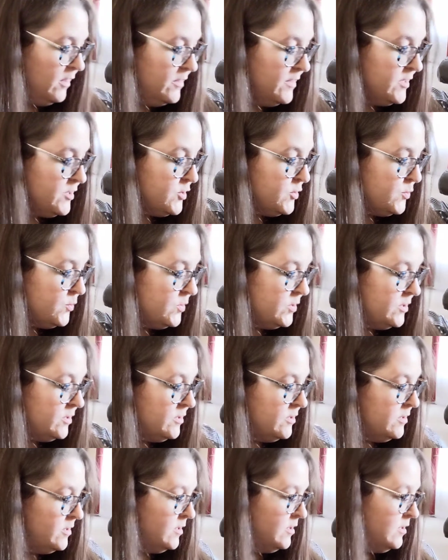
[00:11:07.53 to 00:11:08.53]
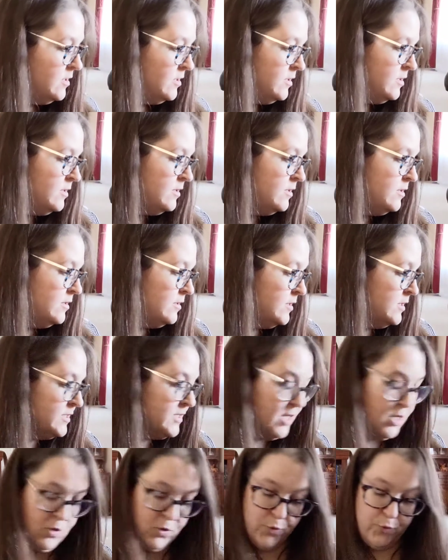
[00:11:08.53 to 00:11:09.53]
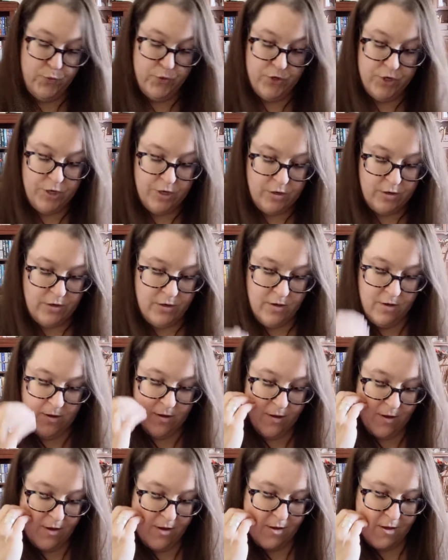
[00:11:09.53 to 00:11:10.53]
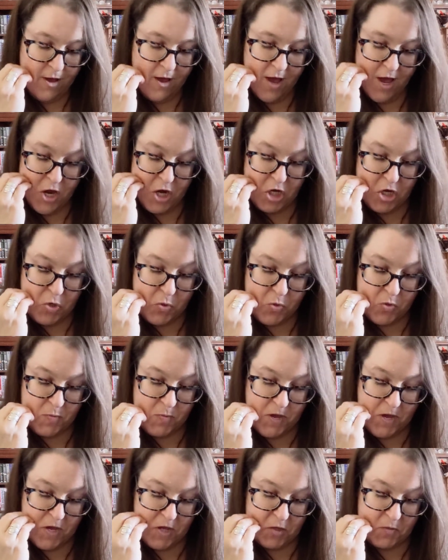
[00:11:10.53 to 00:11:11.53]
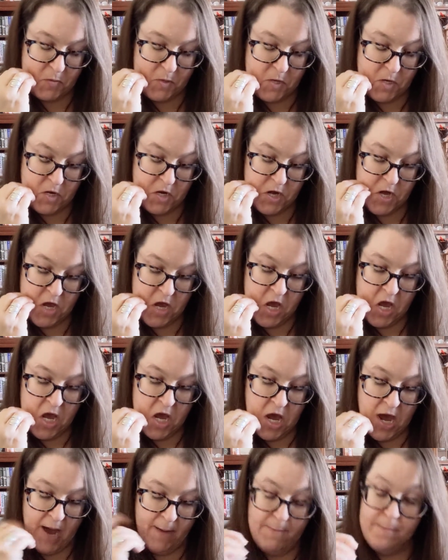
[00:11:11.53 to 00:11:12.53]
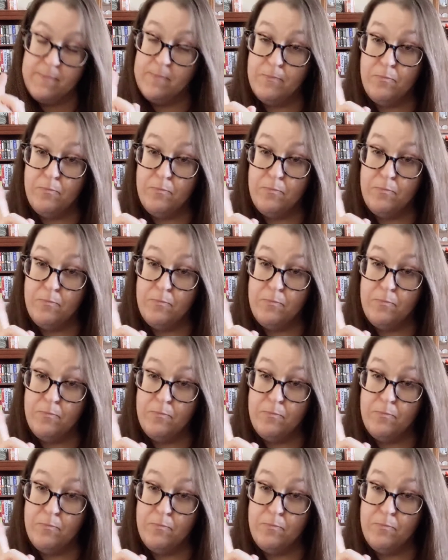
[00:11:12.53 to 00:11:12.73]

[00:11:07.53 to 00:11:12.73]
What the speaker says: This one is a hoot. I joke with my husband. I